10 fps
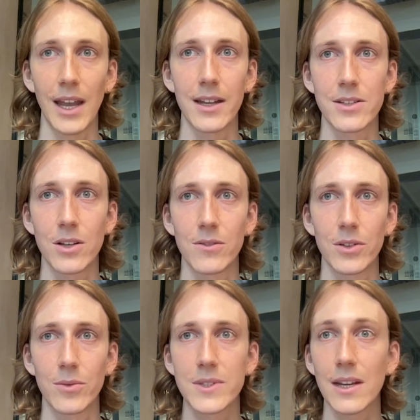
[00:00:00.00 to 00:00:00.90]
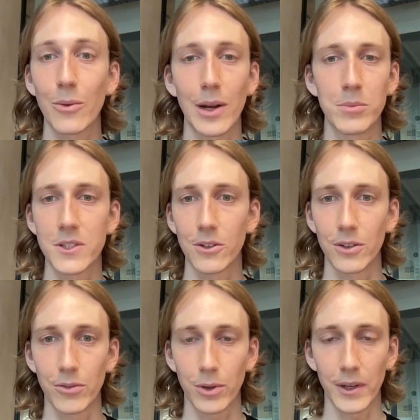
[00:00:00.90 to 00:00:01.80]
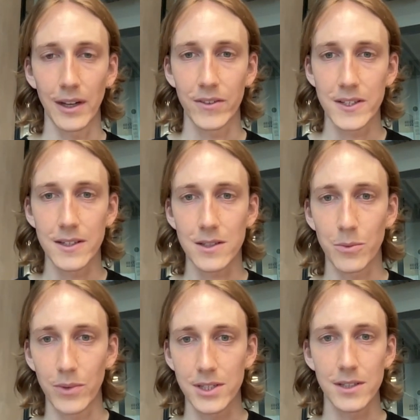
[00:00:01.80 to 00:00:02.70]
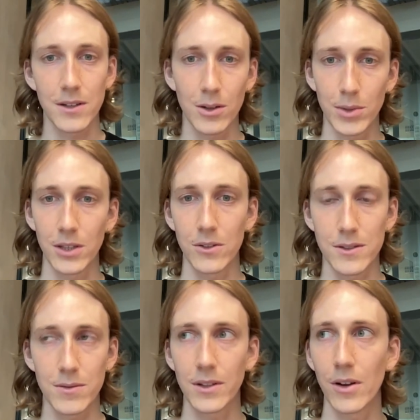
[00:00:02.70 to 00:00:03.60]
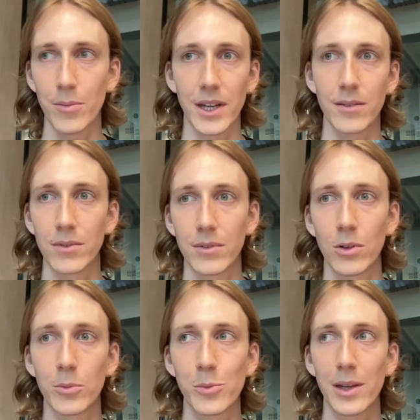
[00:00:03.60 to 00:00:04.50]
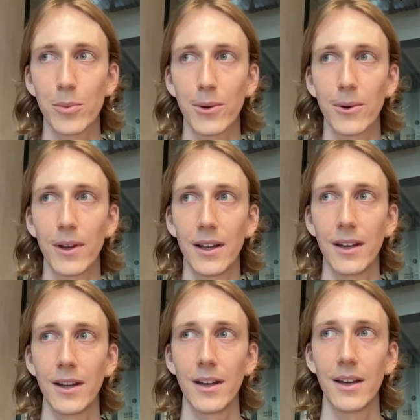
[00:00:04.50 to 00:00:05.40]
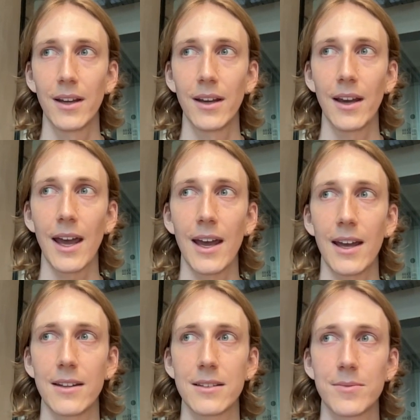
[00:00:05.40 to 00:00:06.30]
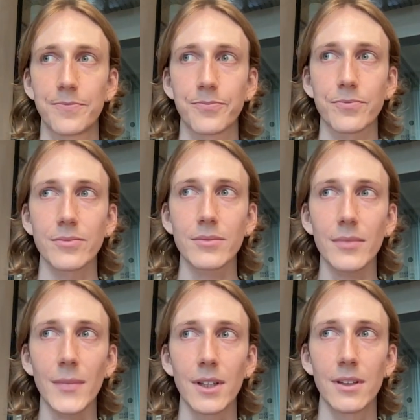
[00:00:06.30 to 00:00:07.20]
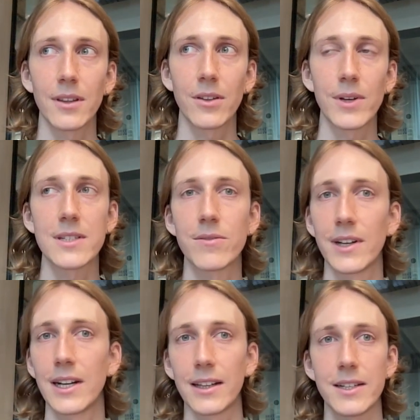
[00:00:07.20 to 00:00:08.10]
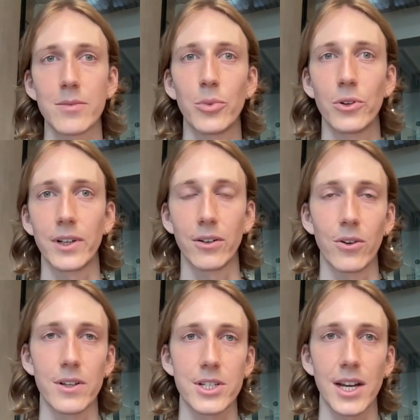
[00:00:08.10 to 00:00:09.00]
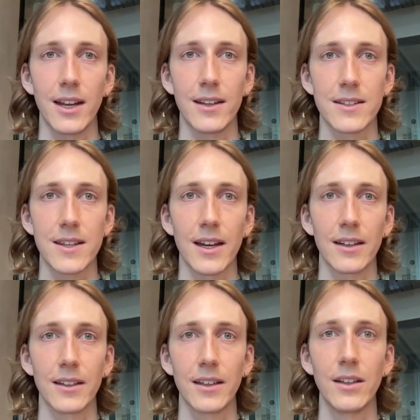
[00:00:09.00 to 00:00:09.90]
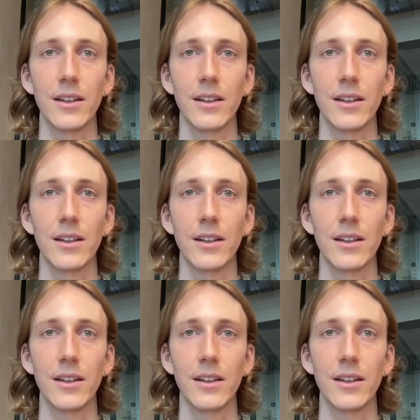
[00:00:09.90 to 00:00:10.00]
edge over, say, Web2, if we want to have a system which is going to be used a lot by normal people. And the reason finality is important in cross-chain is that